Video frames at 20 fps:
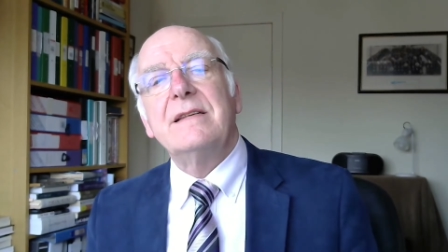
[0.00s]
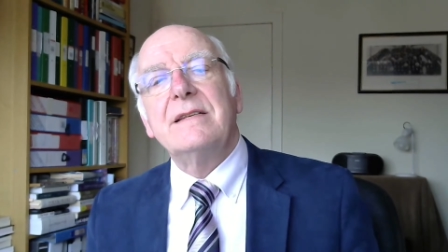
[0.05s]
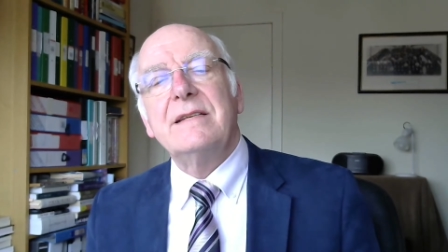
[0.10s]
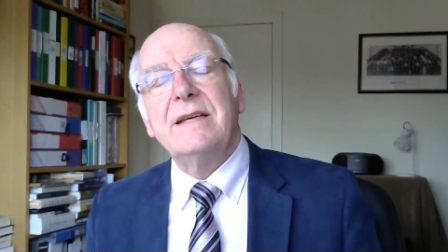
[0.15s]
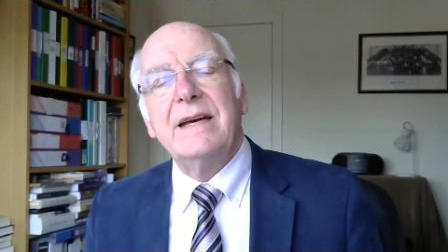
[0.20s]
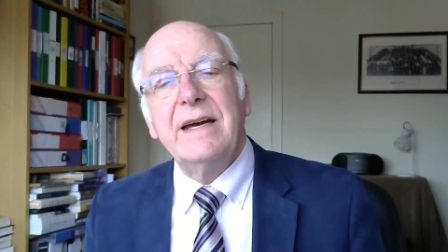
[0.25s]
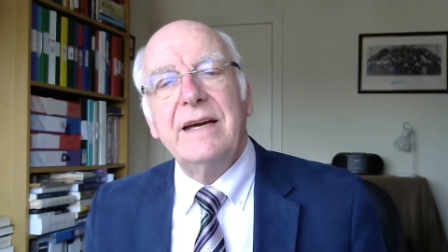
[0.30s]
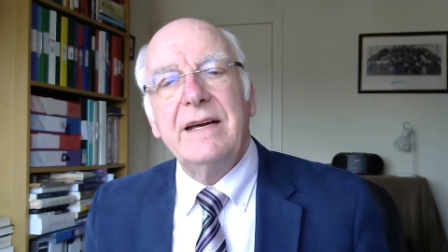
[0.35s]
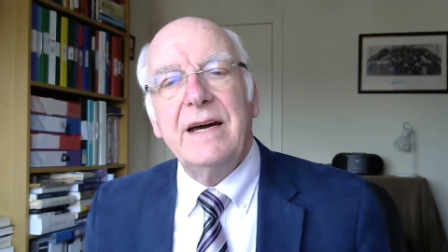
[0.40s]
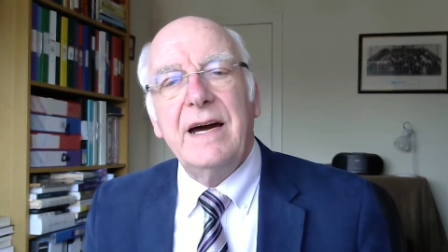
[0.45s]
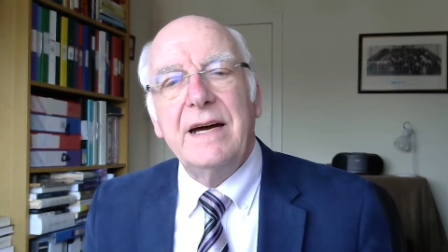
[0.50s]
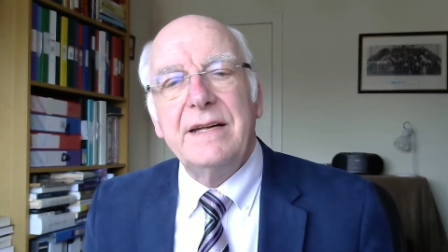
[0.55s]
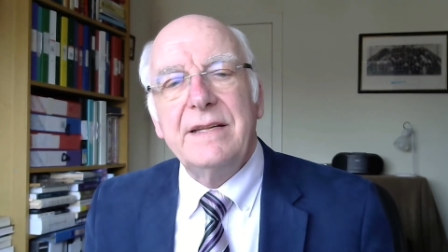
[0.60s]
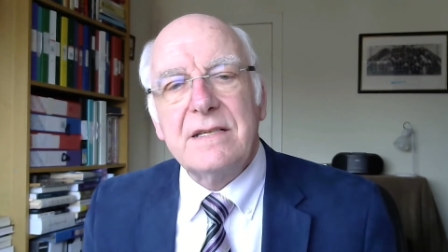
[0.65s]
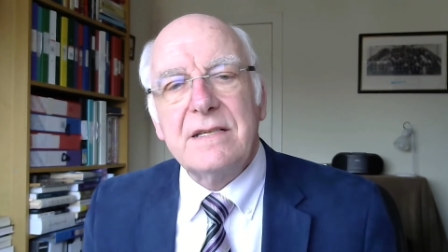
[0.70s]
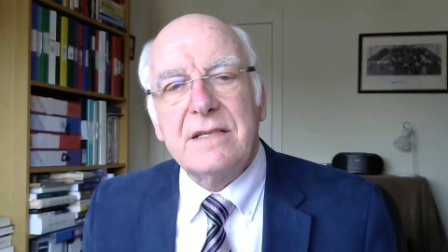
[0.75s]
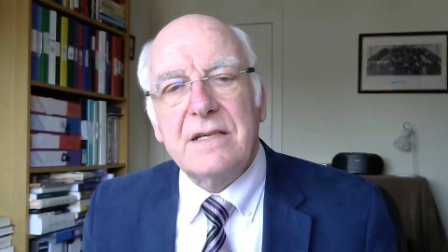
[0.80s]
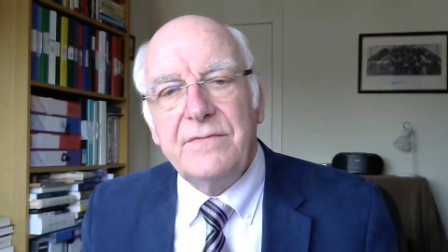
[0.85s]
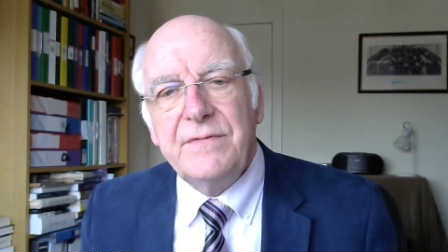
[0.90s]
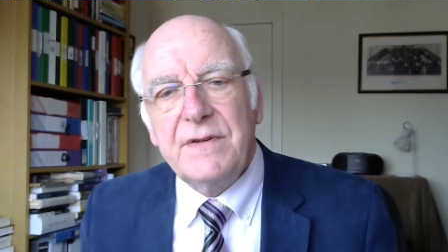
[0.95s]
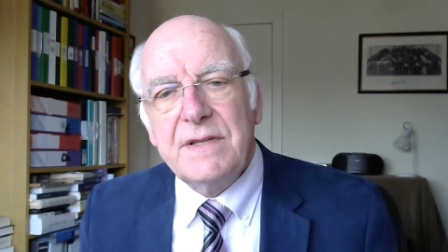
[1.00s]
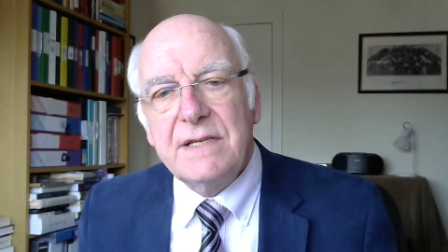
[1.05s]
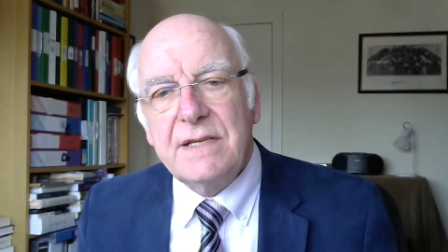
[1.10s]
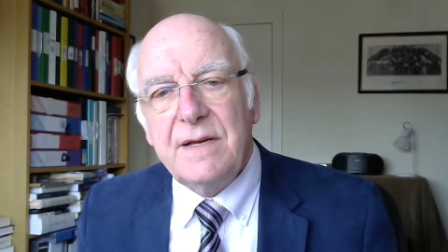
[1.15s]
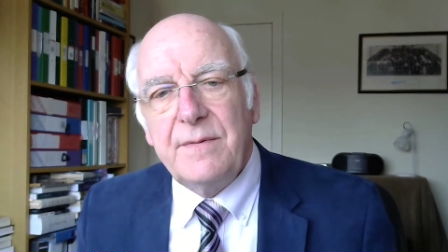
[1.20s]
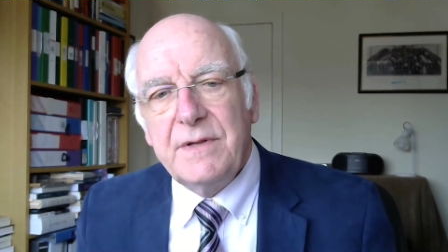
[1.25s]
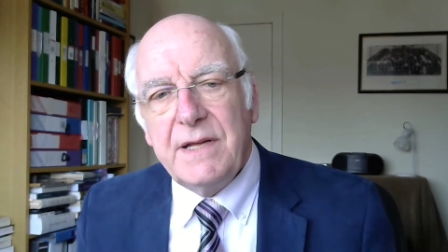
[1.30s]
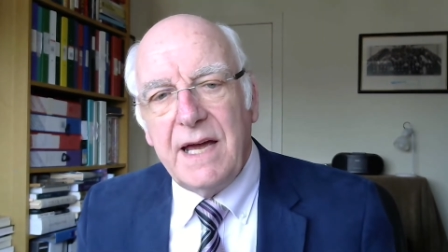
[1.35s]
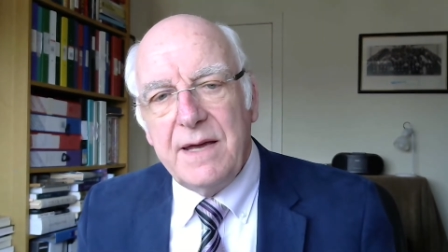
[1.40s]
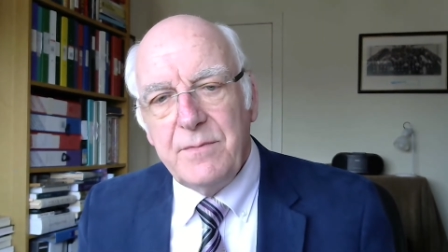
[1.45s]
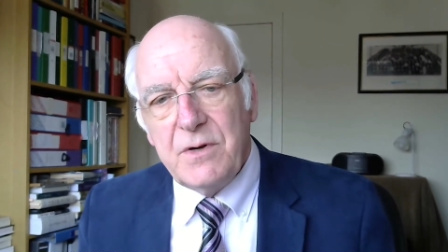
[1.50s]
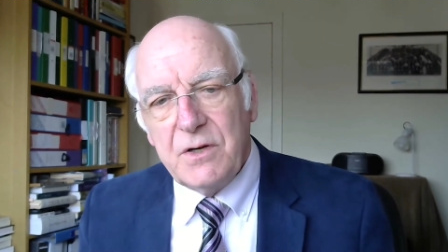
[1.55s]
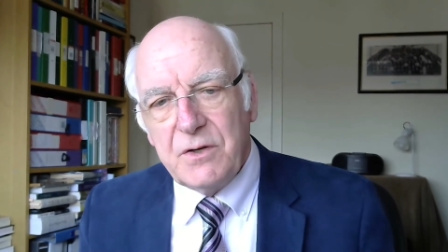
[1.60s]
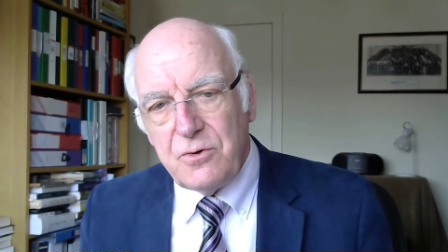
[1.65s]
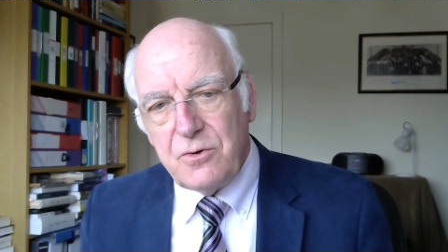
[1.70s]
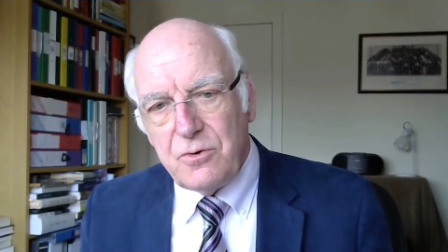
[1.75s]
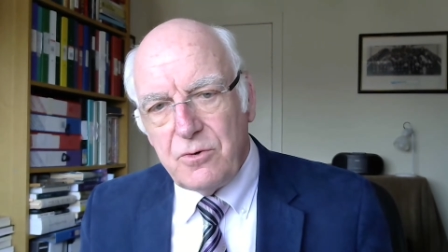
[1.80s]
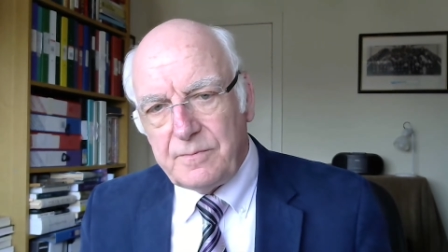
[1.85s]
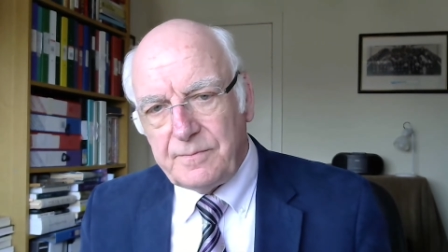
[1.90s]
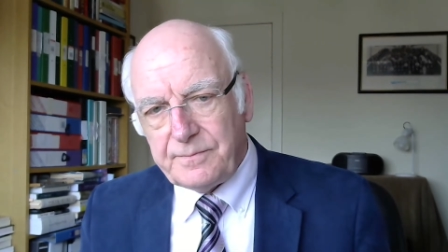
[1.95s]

uh, I discovered some time ago.